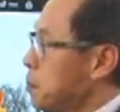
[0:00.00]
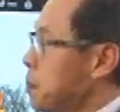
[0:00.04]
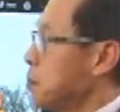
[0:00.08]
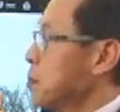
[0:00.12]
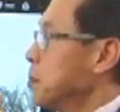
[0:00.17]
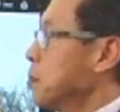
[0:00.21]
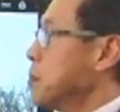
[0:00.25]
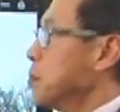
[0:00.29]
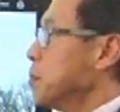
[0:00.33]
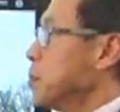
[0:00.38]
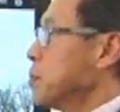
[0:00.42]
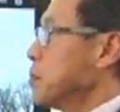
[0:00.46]

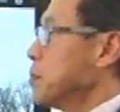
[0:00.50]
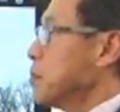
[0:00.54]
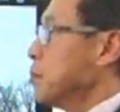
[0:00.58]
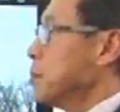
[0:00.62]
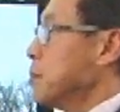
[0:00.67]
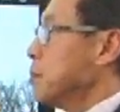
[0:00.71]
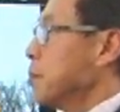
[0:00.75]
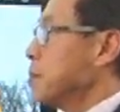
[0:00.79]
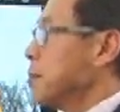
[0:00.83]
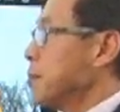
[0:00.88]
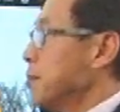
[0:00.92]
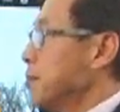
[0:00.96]
came to the
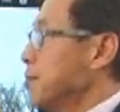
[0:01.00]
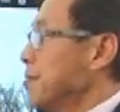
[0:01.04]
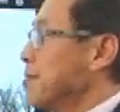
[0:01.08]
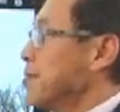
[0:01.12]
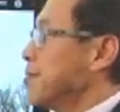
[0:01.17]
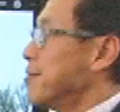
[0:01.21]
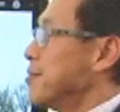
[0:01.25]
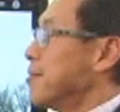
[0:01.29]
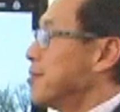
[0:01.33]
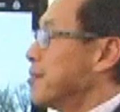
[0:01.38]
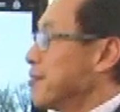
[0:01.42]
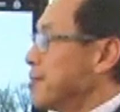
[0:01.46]
United States
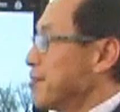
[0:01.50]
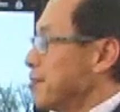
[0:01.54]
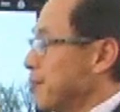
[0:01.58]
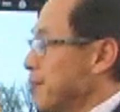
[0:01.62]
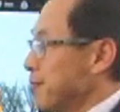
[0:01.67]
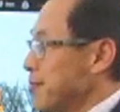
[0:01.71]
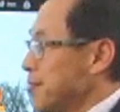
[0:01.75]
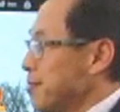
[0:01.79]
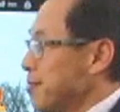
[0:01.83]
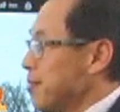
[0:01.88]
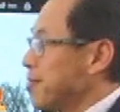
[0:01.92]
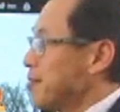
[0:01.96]

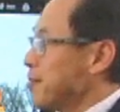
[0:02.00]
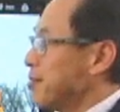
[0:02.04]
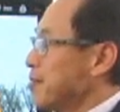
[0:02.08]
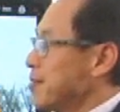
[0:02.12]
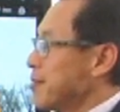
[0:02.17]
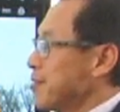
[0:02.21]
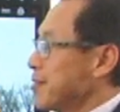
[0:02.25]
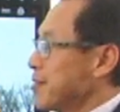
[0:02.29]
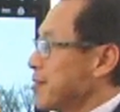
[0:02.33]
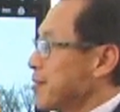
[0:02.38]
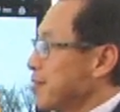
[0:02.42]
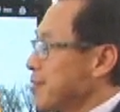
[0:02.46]

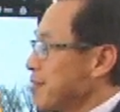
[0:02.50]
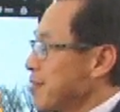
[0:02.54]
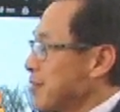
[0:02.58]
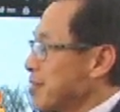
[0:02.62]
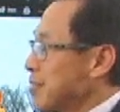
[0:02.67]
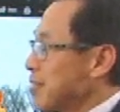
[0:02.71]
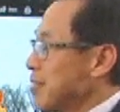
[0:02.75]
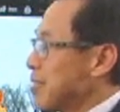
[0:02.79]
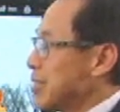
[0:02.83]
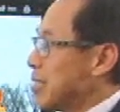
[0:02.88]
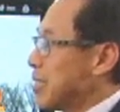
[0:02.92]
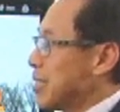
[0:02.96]
very
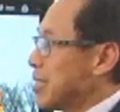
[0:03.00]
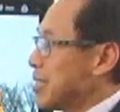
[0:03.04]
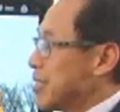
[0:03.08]
much.